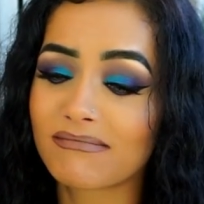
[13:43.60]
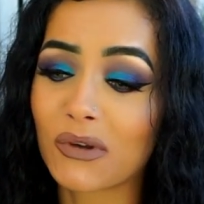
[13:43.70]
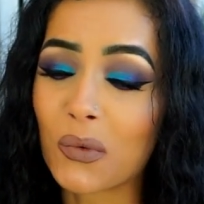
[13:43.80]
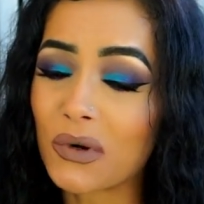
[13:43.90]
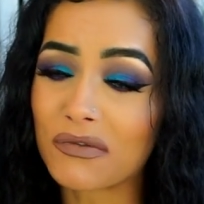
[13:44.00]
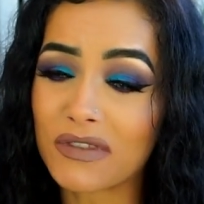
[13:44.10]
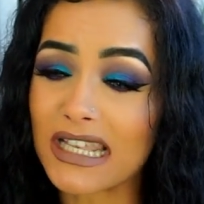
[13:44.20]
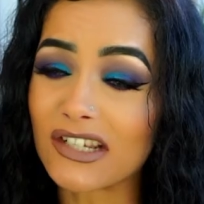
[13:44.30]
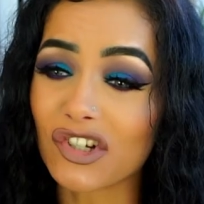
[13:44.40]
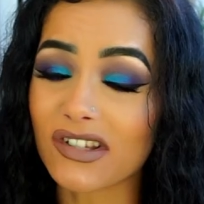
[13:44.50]
all of
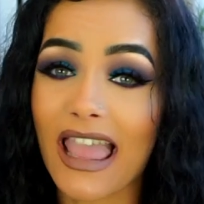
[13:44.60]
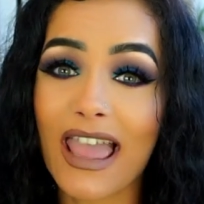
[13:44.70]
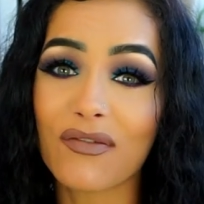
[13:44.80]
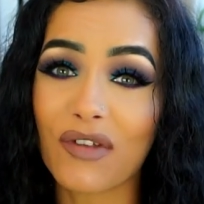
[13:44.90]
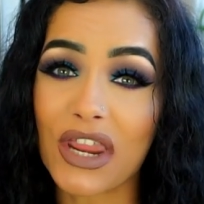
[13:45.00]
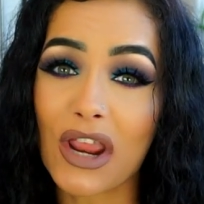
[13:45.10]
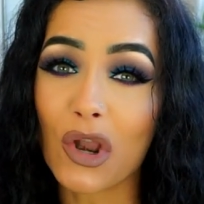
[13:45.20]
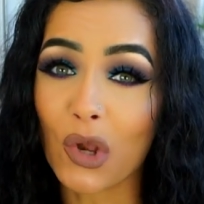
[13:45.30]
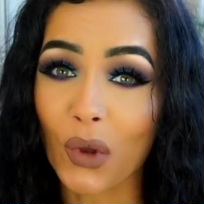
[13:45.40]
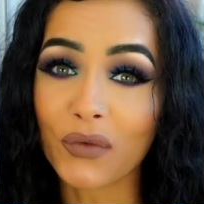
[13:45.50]
these just heavy
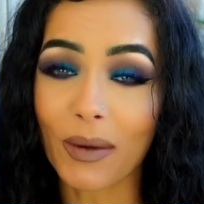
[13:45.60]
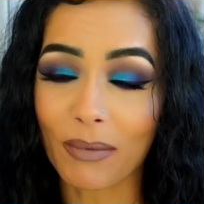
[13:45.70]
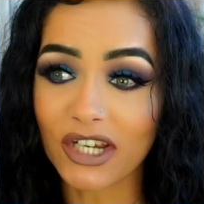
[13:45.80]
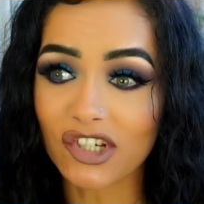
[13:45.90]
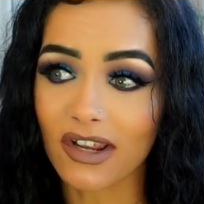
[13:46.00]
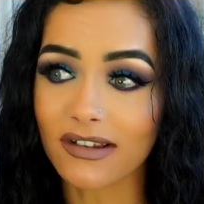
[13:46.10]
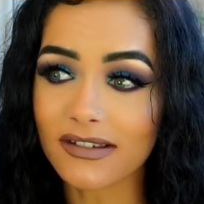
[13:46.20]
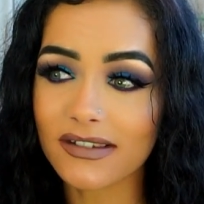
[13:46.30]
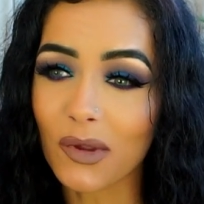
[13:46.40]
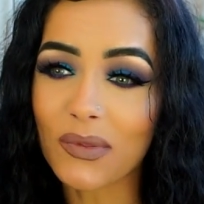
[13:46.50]
low
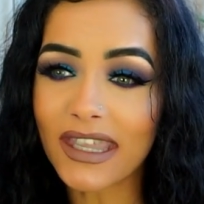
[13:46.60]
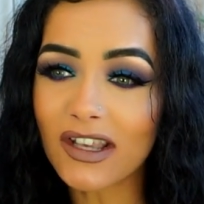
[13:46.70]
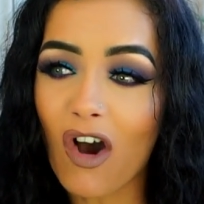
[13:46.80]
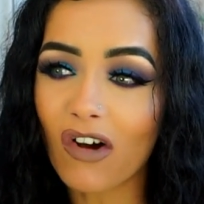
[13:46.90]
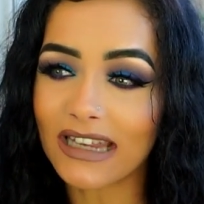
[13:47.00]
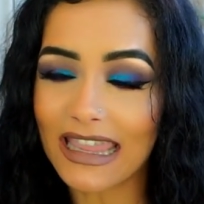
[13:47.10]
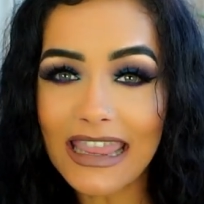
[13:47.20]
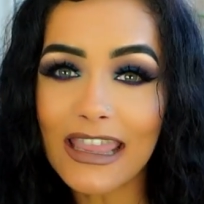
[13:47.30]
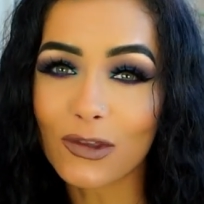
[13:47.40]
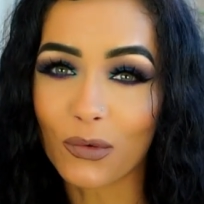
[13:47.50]
vibrations so they can't
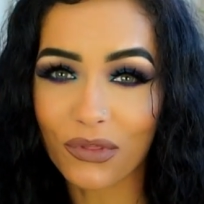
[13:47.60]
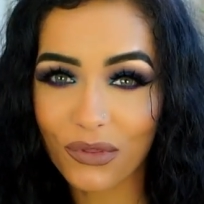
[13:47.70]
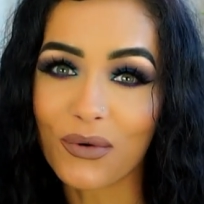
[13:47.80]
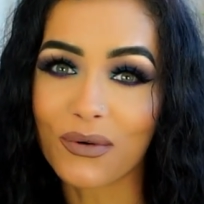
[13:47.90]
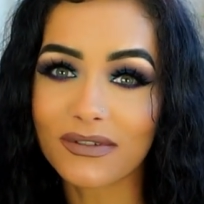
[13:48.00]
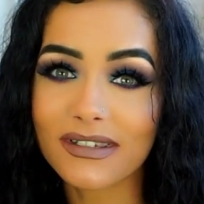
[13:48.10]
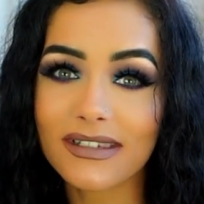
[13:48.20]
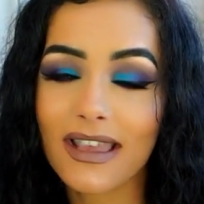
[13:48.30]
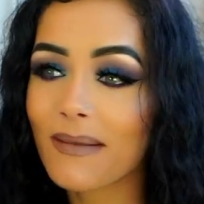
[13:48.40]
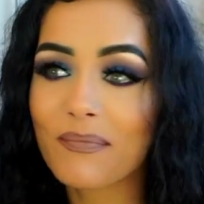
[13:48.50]
hear your
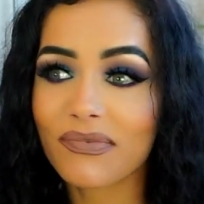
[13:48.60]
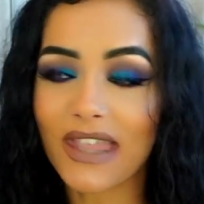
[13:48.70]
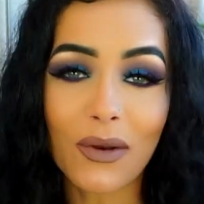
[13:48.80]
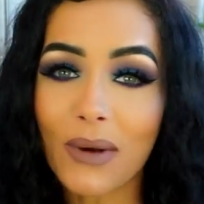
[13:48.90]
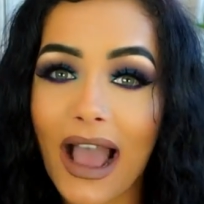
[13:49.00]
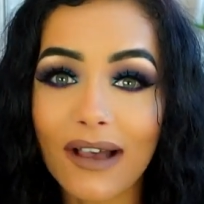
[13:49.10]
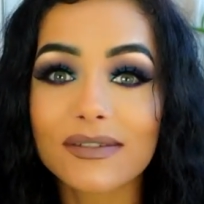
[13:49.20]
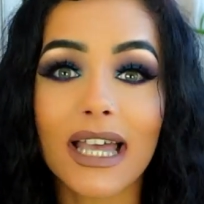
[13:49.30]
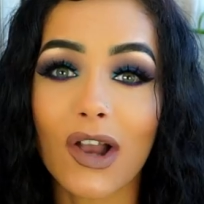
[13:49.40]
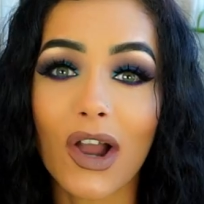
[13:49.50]
thoughts they don't
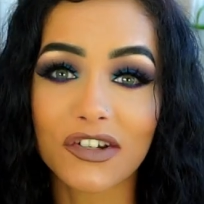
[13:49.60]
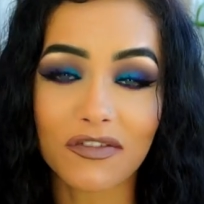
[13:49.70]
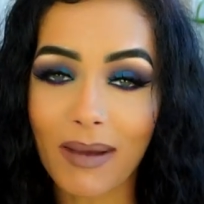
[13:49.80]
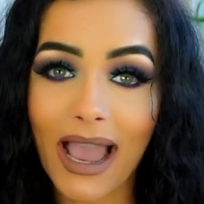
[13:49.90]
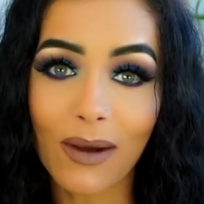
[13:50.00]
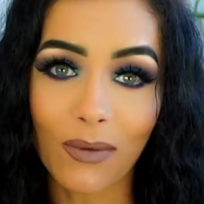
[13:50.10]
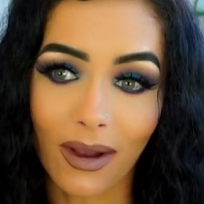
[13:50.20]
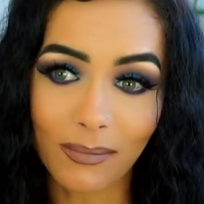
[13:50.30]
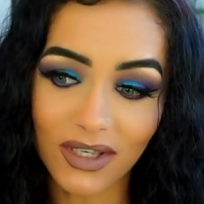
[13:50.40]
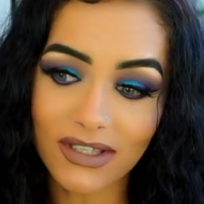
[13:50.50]
have that kind of
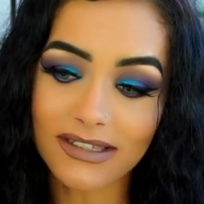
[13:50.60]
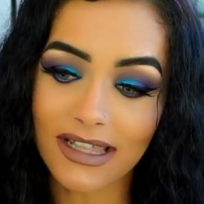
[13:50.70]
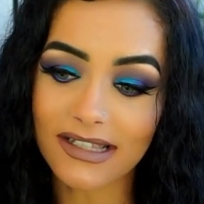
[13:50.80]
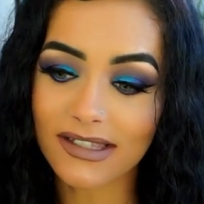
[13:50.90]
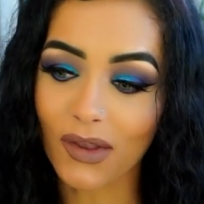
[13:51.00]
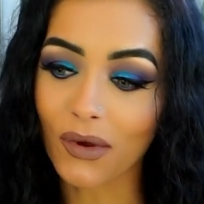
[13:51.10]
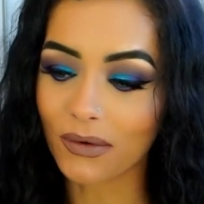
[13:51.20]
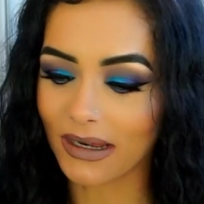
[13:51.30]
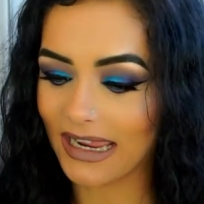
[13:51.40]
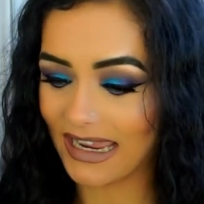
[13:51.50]
power because they're
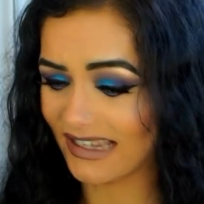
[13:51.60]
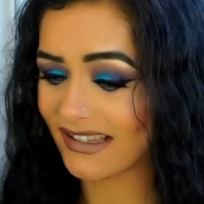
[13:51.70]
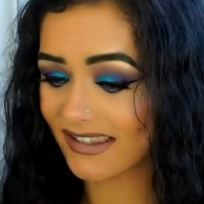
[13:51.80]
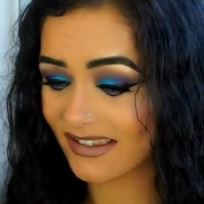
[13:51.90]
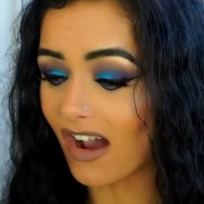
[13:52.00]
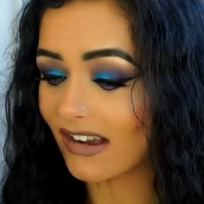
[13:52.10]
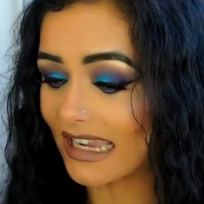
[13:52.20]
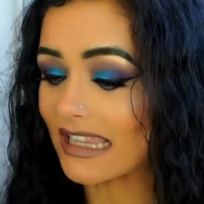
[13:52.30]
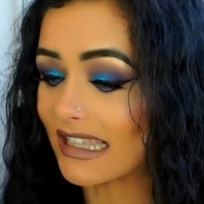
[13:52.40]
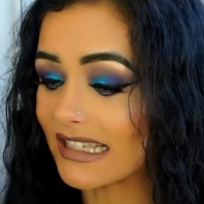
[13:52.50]
so stuck
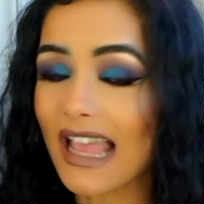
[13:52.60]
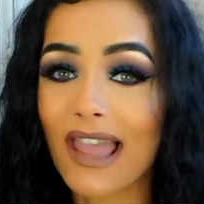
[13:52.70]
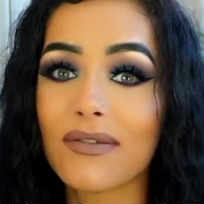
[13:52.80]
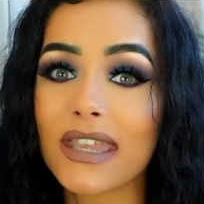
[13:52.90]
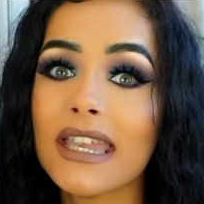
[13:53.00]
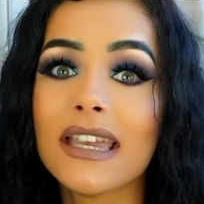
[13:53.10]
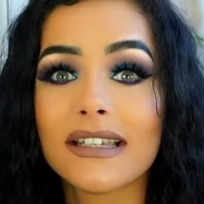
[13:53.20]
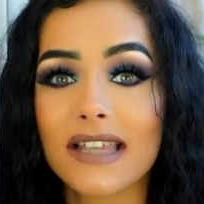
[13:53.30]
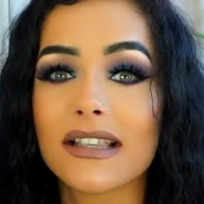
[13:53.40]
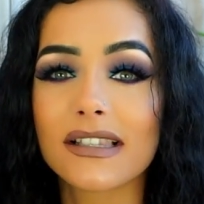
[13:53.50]
in these heavy,
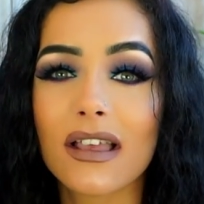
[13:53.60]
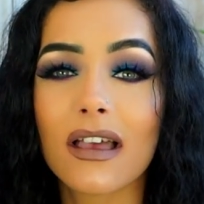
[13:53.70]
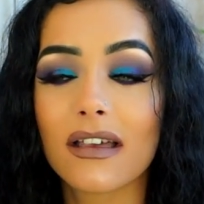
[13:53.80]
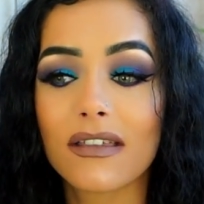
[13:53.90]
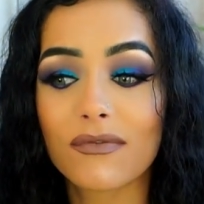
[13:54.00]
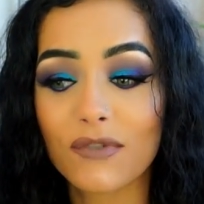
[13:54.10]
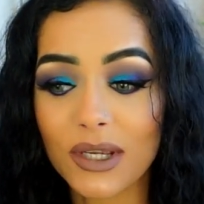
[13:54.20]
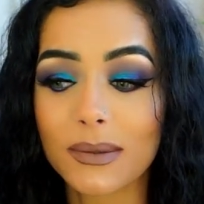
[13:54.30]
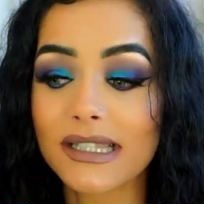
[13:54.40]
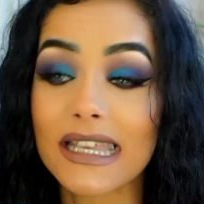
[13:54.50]
dense
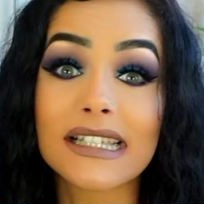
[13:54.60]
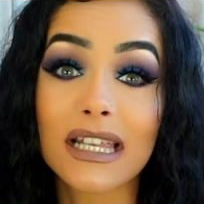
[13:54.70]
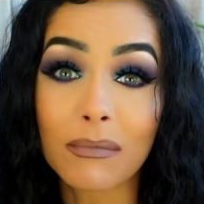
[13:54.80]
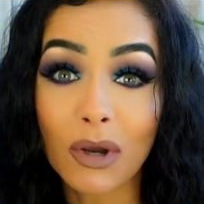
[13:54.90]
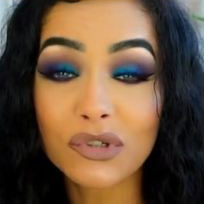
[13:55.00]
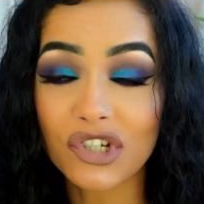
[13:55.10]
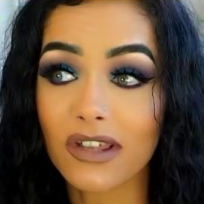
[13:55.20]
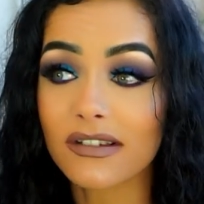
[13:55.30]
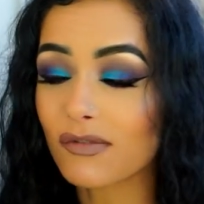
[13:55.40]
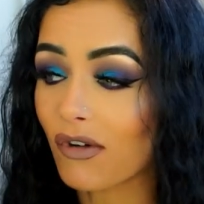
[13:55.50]
frequencies and
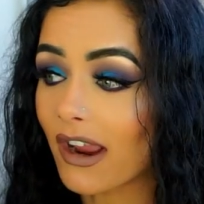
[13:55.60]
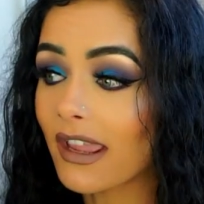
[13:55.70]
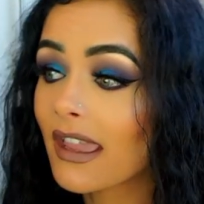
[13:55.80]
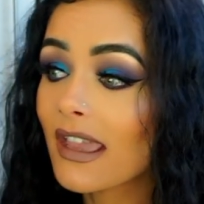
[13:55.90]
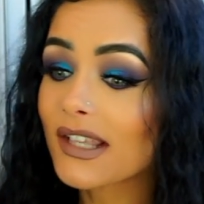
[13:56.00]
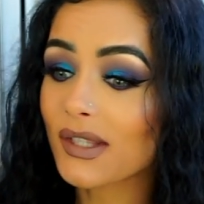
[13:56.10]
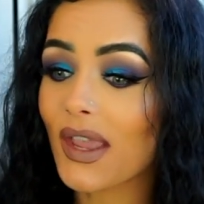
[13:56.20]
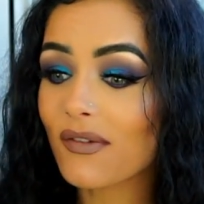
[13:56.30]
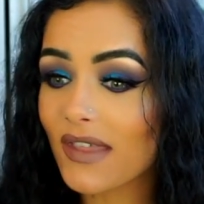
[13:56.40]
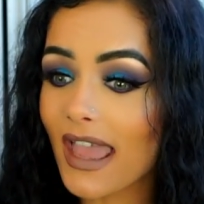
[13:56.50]
emotions, right? So
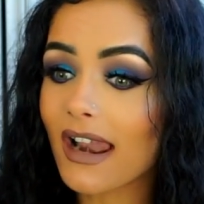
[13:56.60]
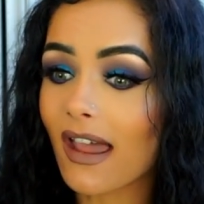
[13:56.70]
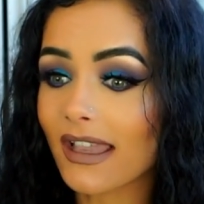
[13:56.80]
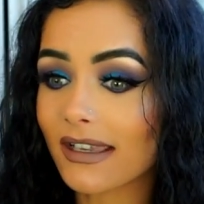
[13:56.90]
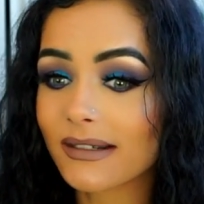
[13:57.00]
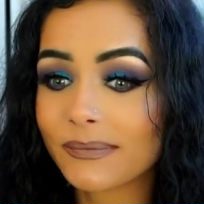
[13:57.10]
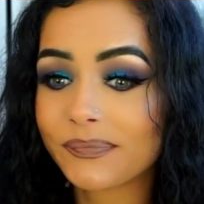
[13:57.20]
if they're like,